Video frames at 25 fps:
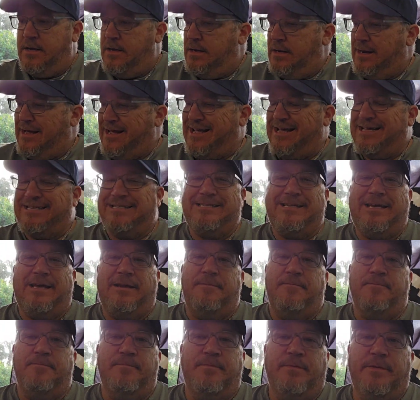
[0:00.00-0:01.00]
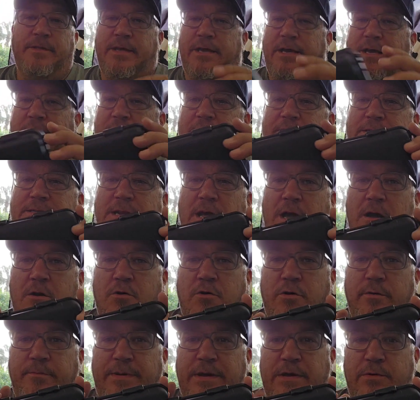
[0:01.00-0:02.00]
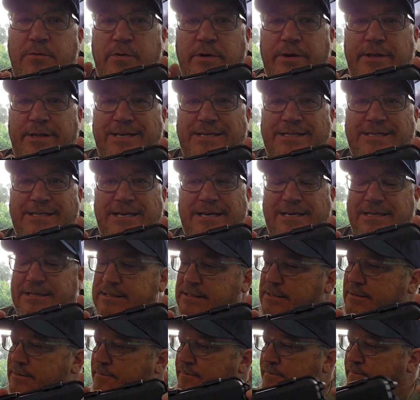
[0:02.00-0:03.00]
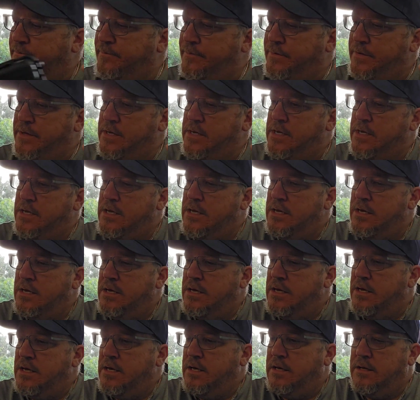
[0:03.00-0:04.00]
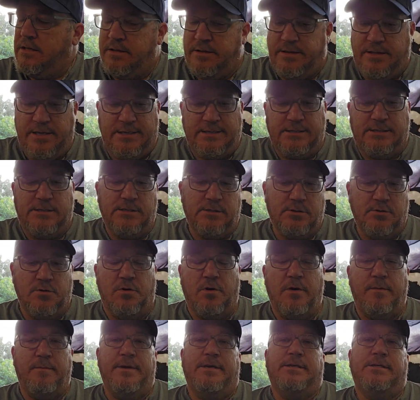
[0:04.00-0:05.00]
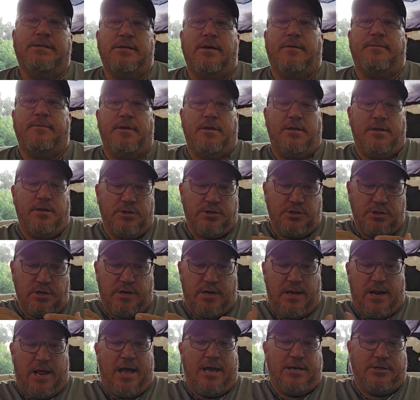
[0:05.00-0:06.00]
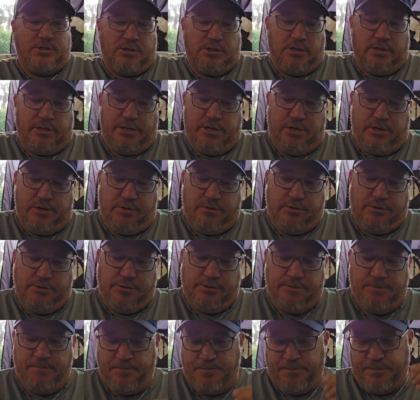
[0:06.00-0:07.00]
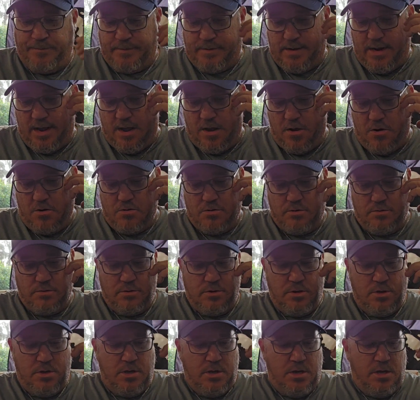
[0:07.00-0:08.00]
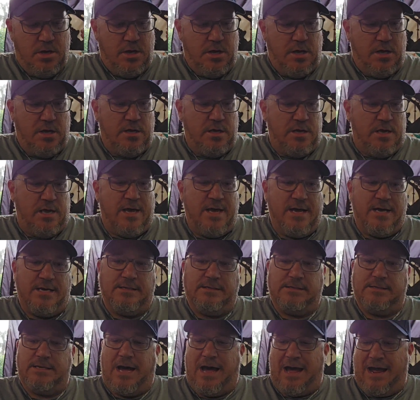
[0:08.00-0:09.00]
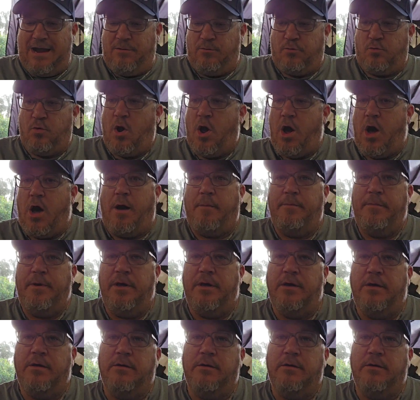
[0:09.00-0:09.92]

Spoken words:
Like I said, it is not going to be one of these kits. This is going to be something that you can actually use. Now, yes, I robbed